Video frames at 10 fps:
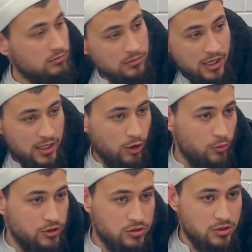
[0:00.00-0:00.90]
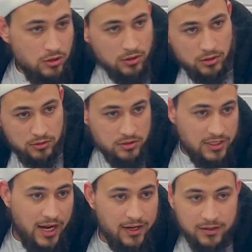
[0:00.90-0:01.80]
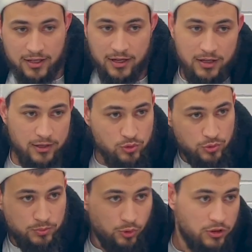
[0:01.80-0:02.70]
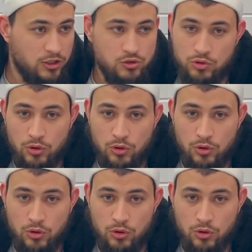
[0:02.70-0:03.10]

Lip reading: Yeah, that will be standing there, yeah, to protect you.